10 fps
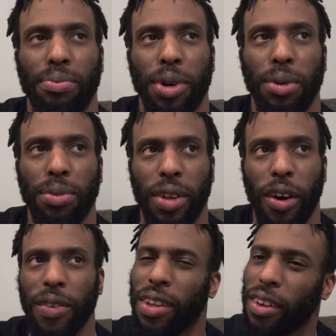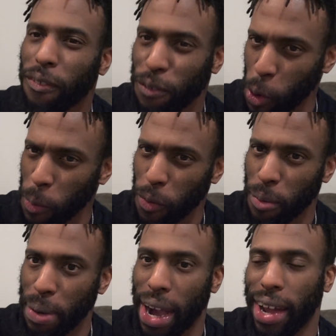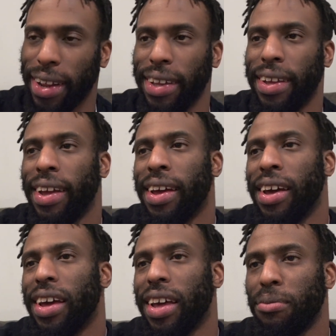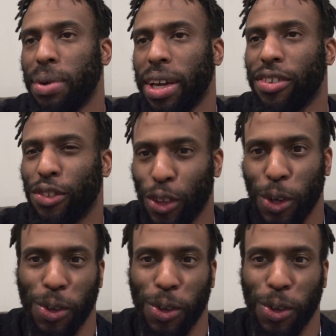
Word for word: put himself in the form of a body, but he's still